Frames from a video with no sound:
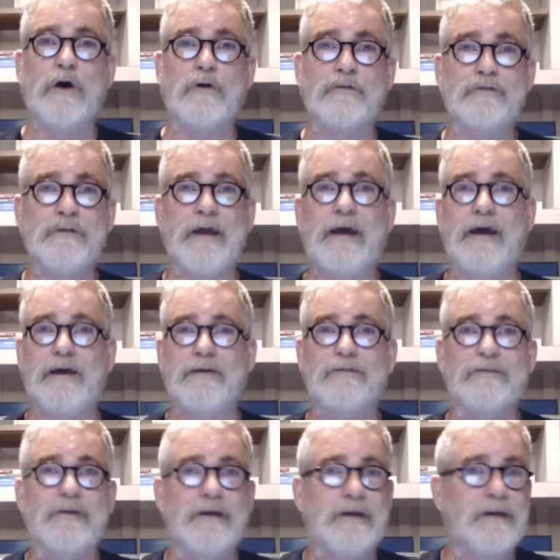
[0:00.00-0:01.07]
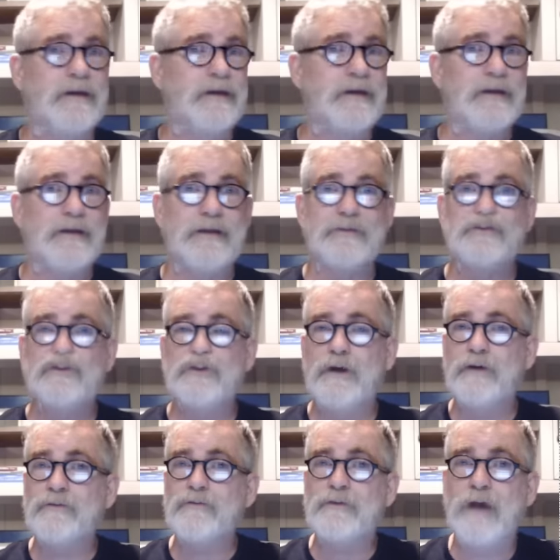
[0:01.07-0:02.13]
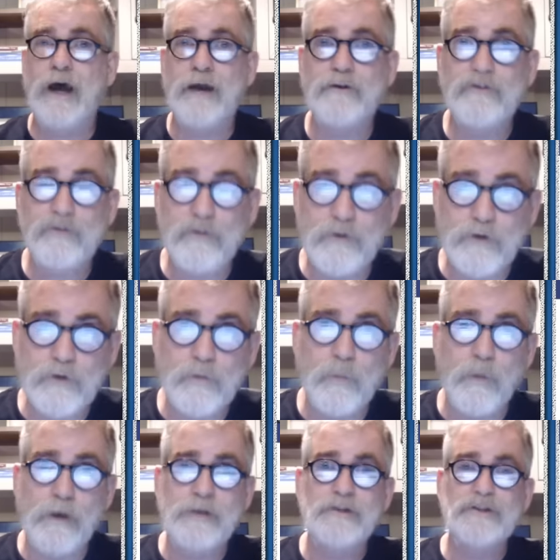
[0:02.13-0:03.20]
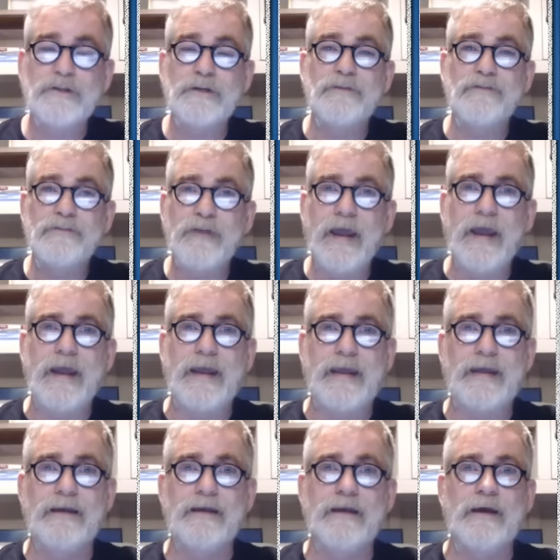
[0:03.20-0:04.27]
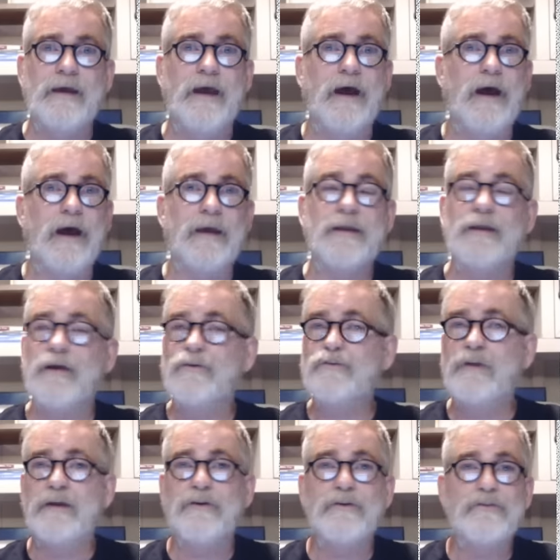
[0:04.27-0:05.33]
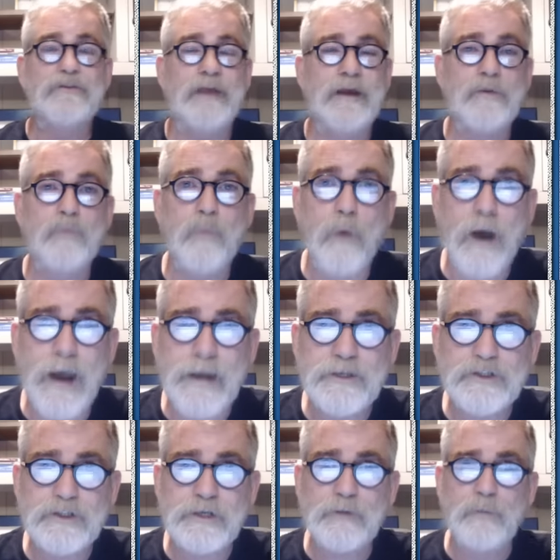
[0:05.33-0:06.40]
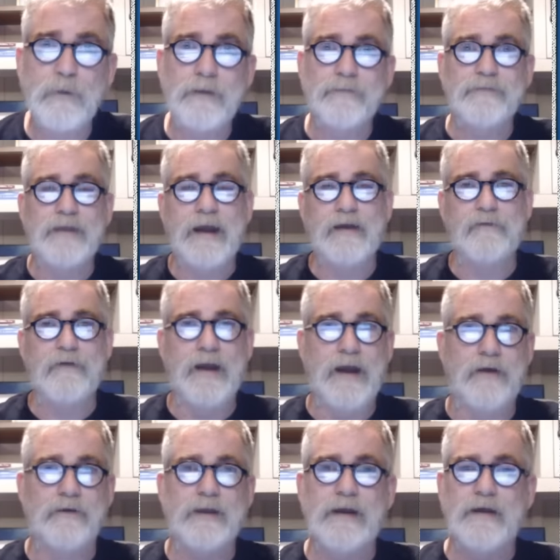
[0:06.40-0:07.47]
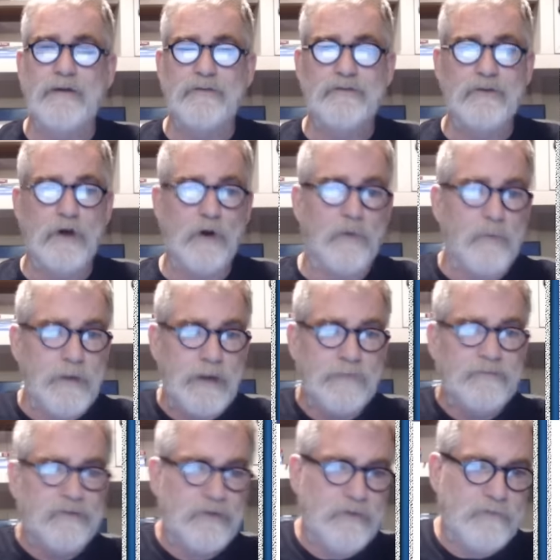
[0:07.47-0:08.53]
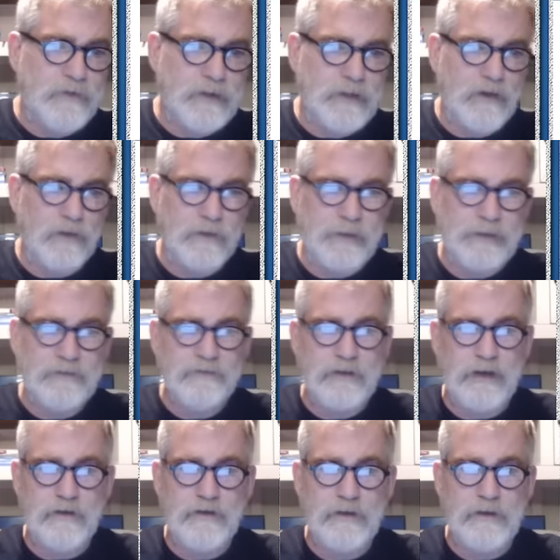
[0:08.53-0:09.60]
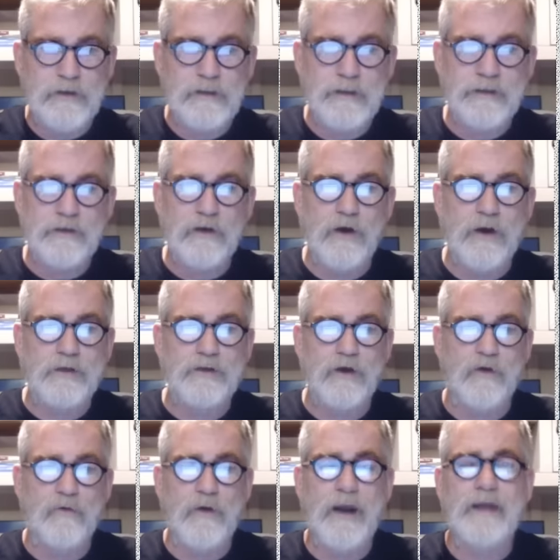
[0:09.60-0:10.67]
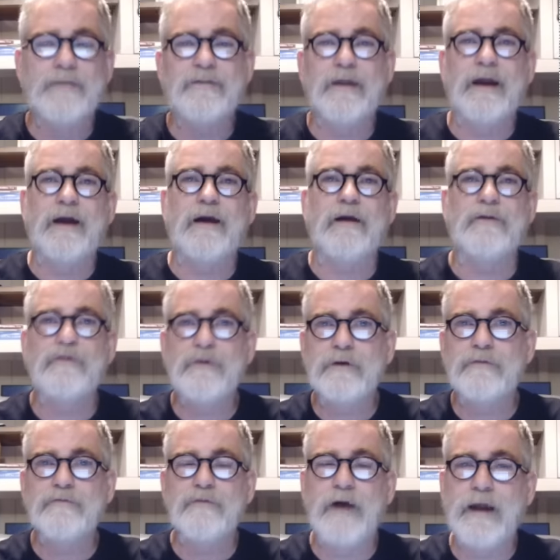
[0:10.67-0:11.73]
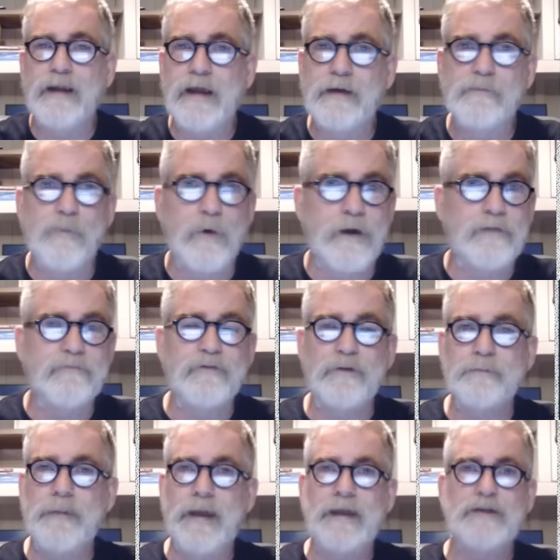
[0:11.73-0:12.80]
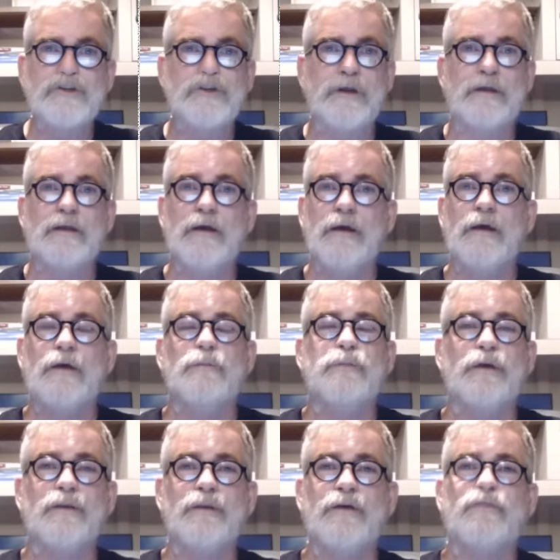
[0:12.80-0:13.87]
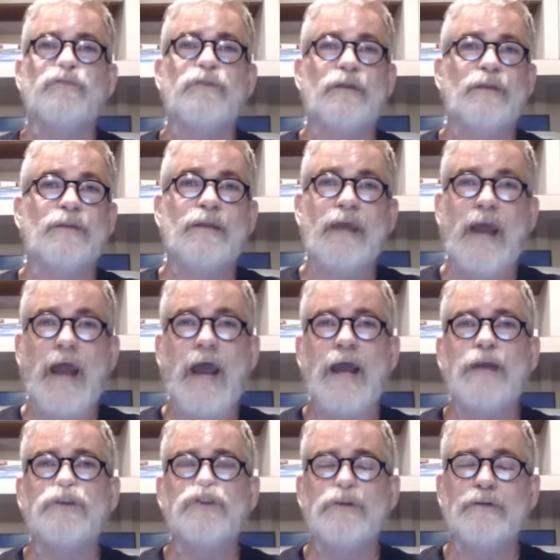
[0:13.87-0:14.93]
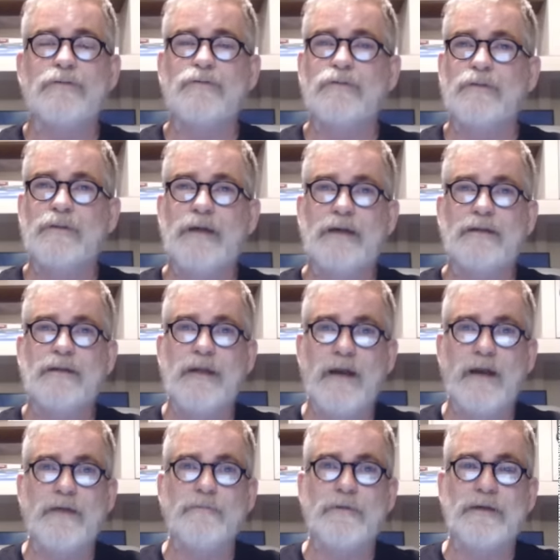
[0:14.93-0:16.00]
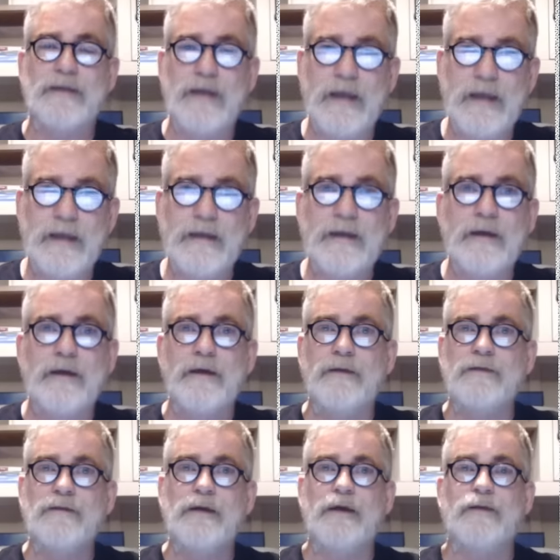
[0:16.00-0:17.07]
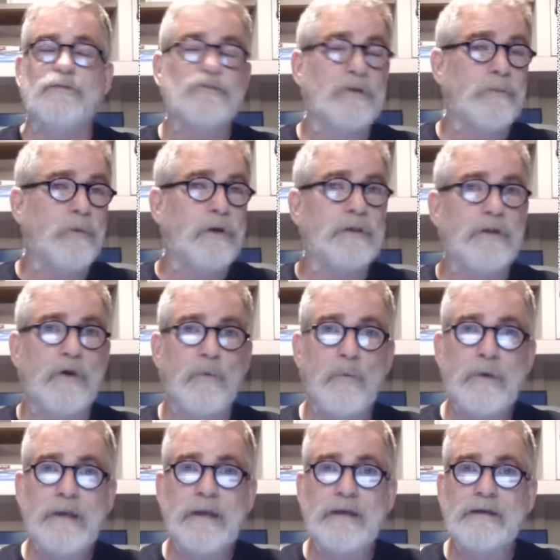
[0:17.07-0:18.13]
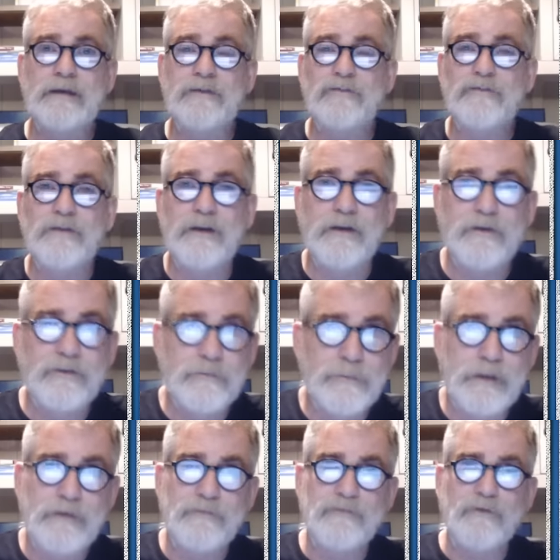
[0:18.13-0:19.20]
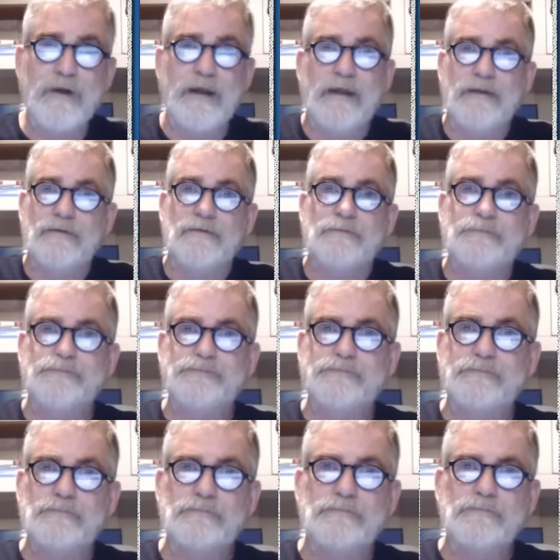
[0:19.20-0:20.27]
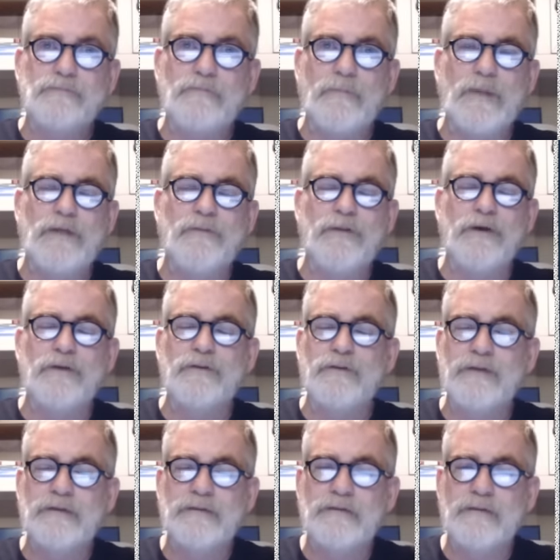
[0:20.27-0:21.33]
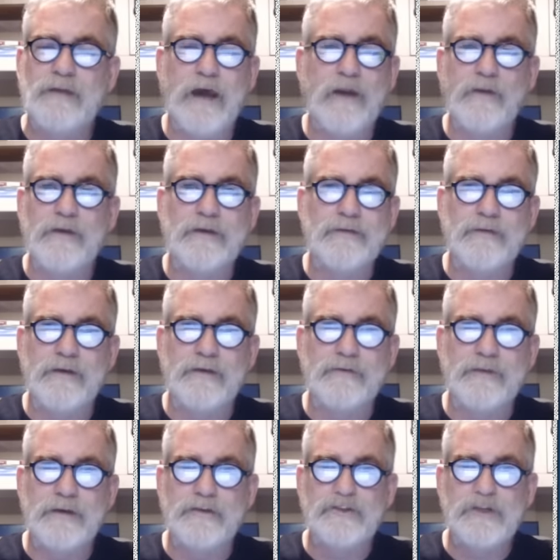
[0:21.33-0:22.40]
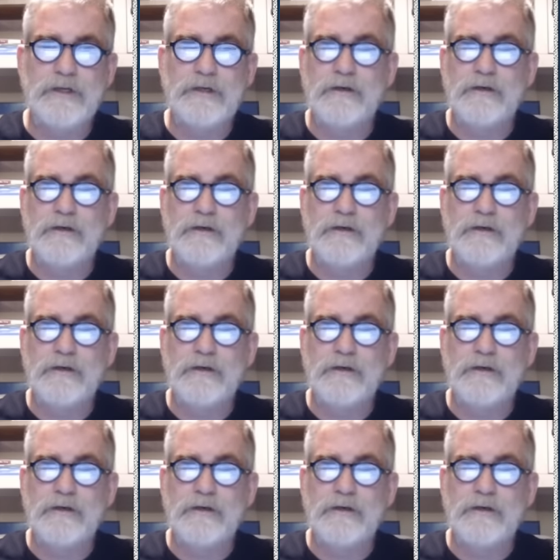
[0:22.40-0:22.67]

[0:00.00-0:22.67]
says, it's just not true what she's saying. Uh, he doesn't understand why she went that route. So we have two video links there. You can click on, go right there, and you can find out more information. But listen, the actions that Carrie Madej did, someone that we had considered to be a friend, that, that not only the, that she